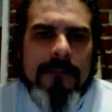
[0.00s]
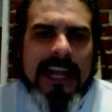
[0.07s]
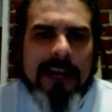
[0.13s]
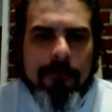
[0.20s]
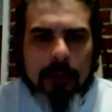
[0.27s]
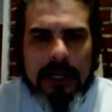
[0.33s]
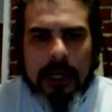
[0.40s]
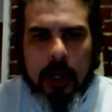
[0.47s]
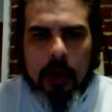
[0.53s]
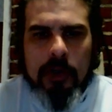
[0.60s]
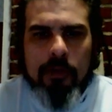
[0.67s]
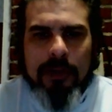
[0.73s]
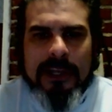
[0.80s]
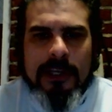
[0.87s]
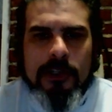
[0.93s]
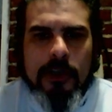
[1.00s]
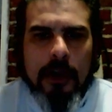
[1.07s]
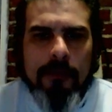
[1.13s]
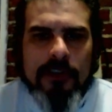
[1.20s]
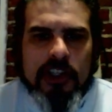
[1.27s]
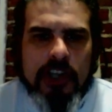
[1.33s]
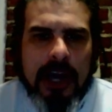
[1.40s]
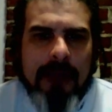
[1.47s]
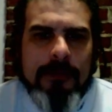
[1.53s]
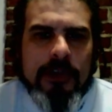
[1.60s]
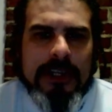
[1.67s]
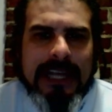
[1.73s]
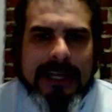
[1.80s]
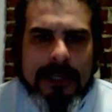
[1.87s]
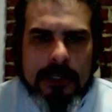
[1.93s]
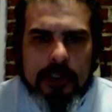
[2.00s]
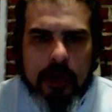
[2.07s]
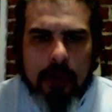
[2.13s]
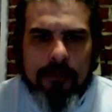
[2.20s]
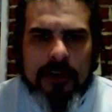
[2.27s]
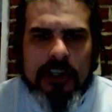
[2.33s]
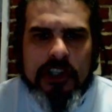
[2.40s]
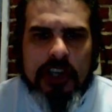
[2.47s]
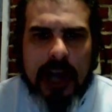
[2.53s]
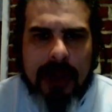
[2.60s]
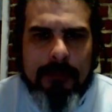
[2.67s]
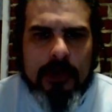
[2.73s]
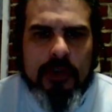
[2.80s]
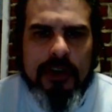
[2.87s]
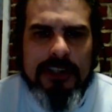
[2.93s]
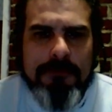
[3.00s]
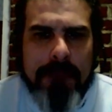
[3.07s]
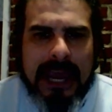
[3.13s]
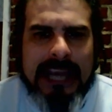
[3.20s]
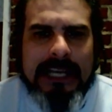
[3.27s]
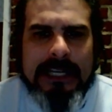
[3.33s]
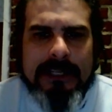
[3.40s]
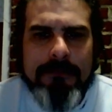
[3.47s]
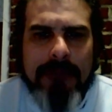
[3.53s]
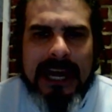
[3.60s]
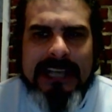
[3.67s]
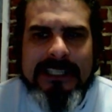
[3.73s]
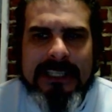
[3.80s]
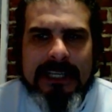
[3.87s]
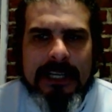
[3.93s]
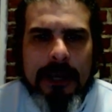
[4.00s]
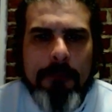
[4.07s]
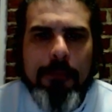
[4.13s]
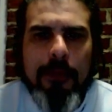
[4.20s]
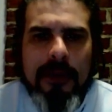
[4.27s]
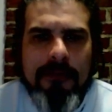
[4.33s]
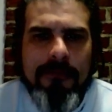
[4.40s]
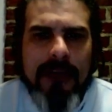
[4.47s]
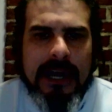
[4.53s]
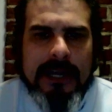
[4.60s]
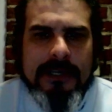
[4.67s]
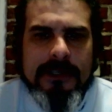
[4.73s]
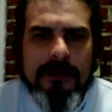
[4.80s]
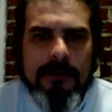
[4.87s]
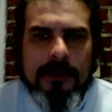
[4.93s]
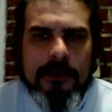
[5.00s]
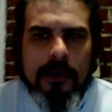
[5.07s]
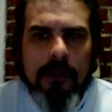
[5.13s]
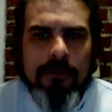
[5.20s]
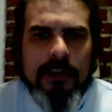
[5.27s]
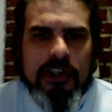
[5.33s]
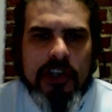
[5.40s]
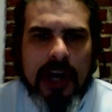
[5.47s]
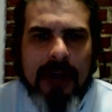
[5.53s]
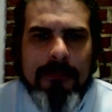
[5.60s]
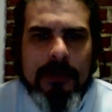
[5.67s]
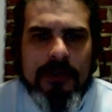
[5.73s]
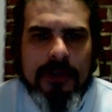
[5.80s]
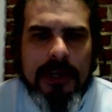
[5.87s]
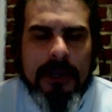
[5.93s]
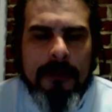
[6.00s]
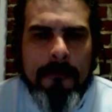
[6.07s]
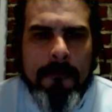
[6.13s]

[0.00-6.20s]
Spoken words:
if we learn to read the surface geometry, that the surface geometry is basically a preface, or the surface geometry